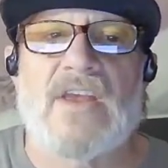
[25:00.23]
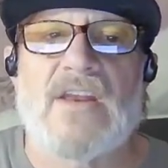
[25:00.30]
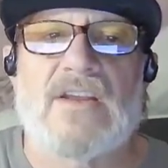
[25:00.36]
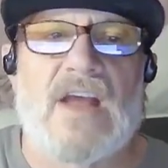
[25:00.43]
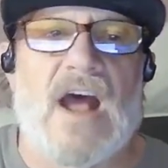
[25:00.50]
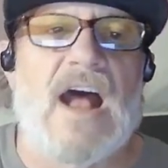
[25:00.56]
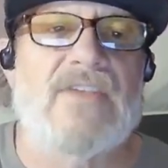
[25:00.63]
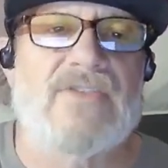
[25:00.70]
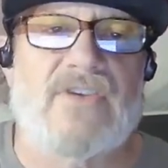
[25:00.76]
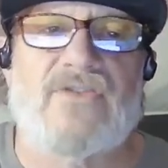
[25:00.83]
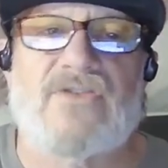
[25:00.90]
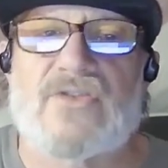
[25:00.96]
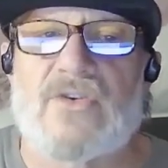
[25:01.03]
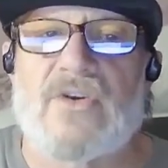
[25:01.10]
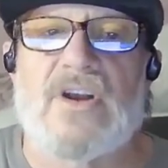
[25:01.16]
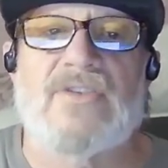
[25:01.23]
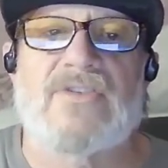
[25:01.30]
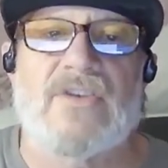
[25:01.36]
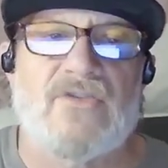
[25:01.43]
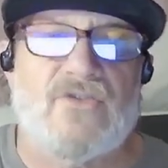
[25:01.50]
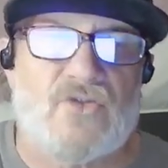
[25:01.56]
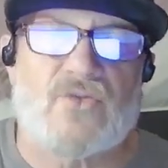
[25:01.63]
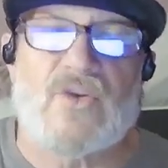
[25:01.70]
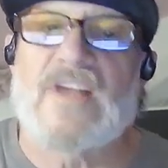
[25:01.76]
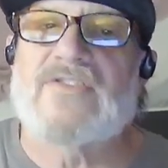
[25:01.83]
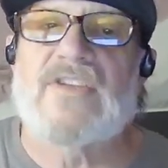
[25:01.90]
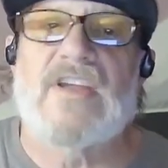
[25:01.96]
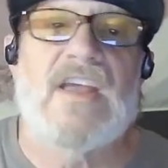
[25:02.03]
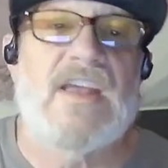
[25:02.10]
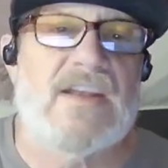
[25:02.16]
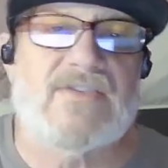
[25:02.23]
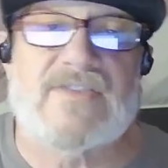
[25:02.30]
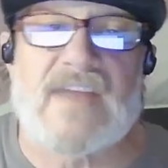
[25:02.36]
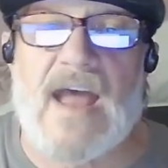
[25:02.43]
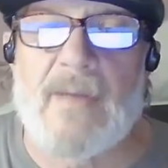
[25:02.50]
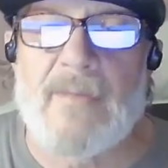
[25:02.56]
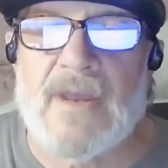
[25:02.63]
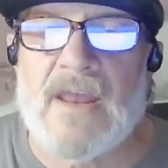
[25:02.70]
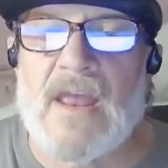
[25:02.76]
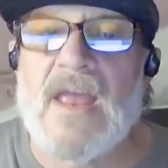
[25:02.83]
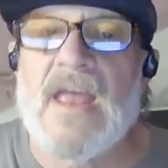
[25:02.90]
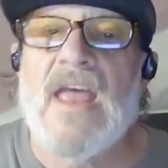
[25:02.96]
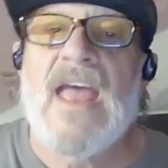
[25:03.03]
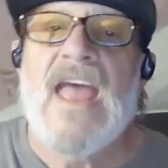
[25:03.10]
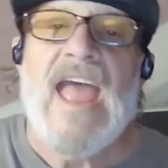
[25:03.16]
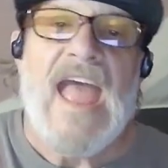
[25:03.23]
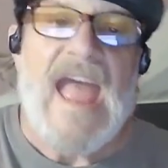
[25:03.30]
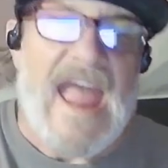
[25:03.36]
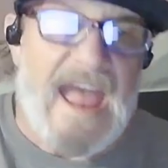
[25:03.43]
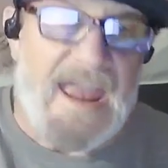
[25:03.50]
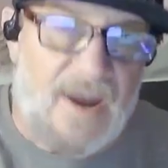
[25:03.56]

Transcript: in God's assurance and trusting in his timing and